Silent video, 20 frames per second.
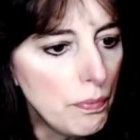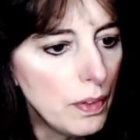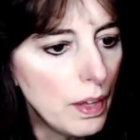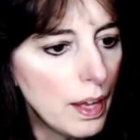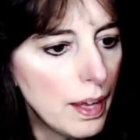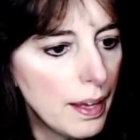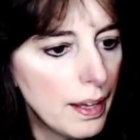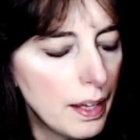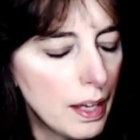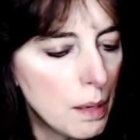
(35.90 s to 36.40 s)

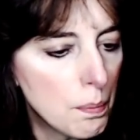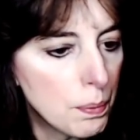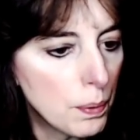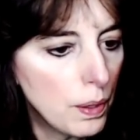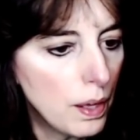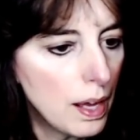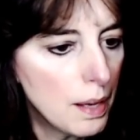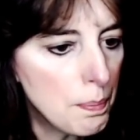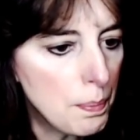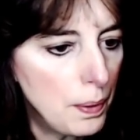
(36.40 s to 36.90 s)
Hey, April.
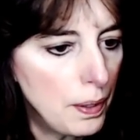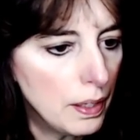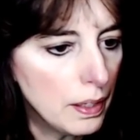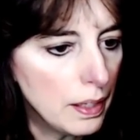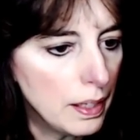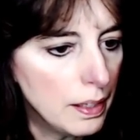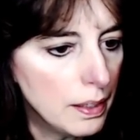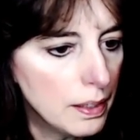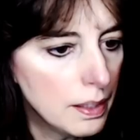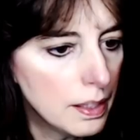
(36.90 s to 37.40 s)
Hi,
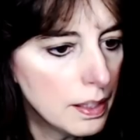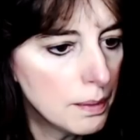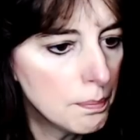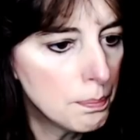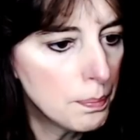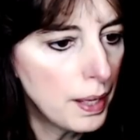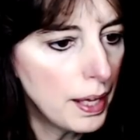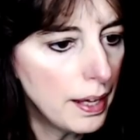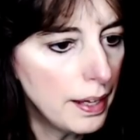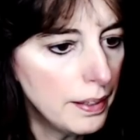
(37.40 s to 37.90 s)
Paula.
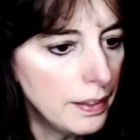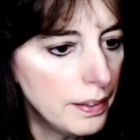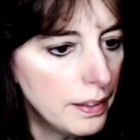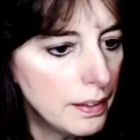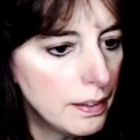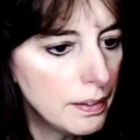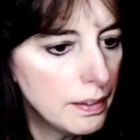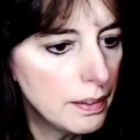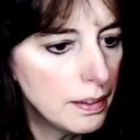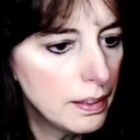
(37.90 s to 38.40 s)
Pat.
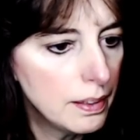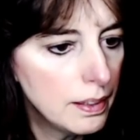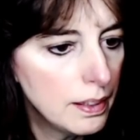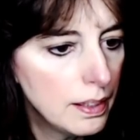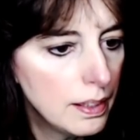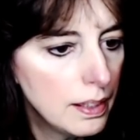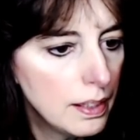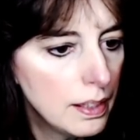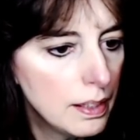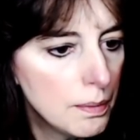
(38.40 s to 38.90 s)

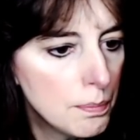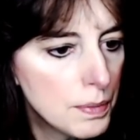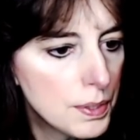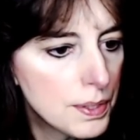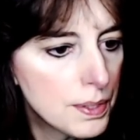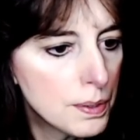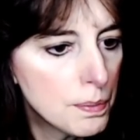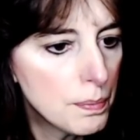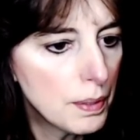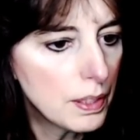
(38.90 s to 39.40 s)
This
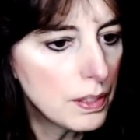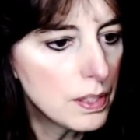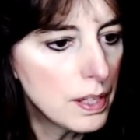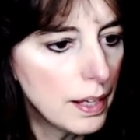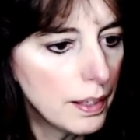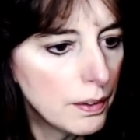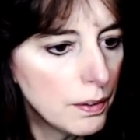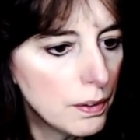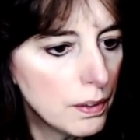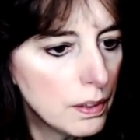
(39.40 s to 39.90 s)
is Mick
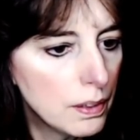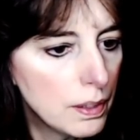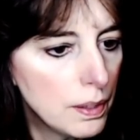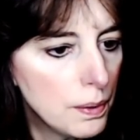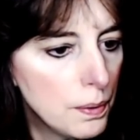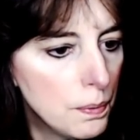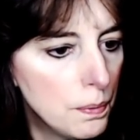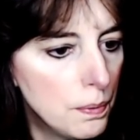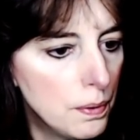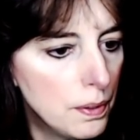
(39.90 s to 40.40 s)
Jagger. Hello.